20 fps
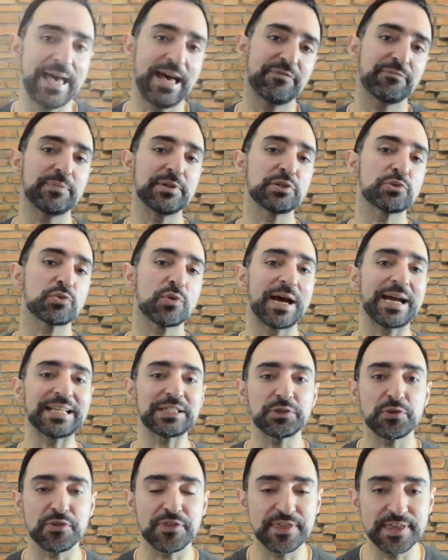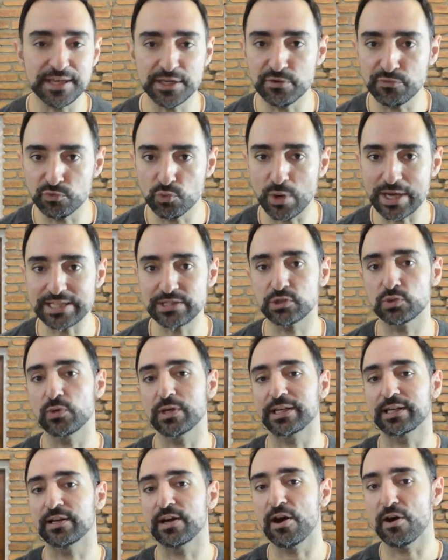I've been trying to think of ways to
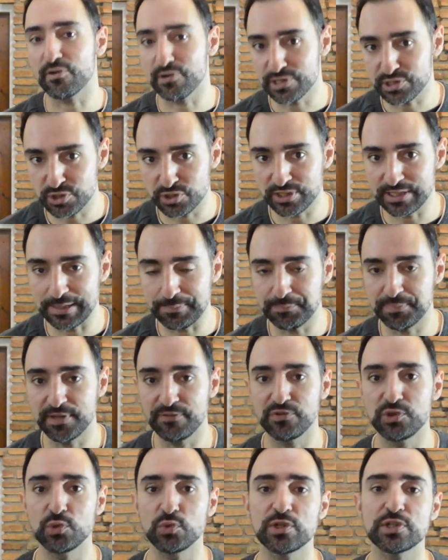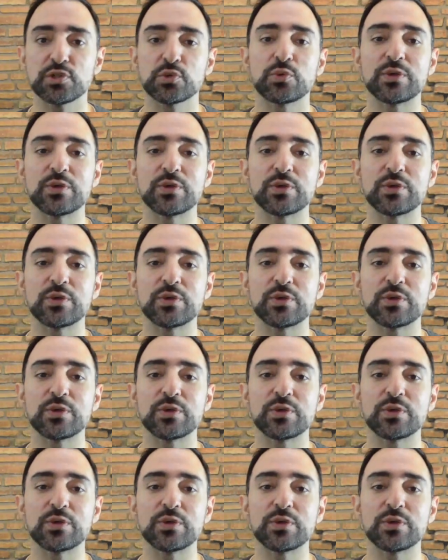encourage EMP viewers